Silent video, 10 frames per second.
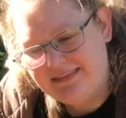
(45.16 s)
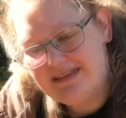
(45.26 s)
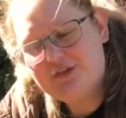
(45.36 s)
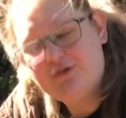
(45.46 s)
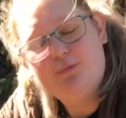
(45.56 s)

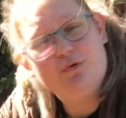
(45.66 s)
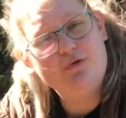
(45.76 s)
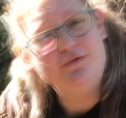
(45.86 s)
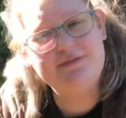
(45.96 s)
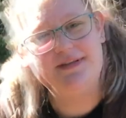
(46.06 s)
They saw
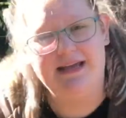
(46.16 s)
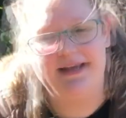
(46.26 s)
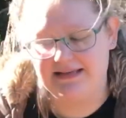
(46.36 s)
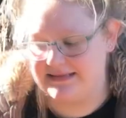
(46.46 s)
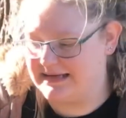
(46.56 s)
wolves
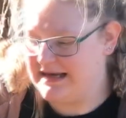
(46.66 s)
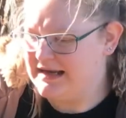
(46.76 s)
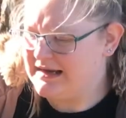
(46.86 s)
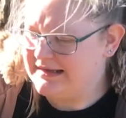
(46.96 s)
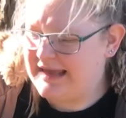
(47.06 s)
as
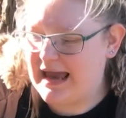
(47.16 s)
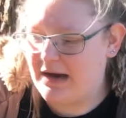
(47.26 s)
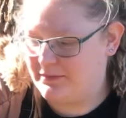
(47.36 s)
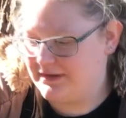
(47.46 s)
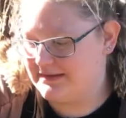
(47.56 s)

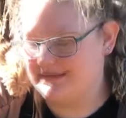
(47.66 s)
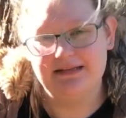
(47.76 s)
cowards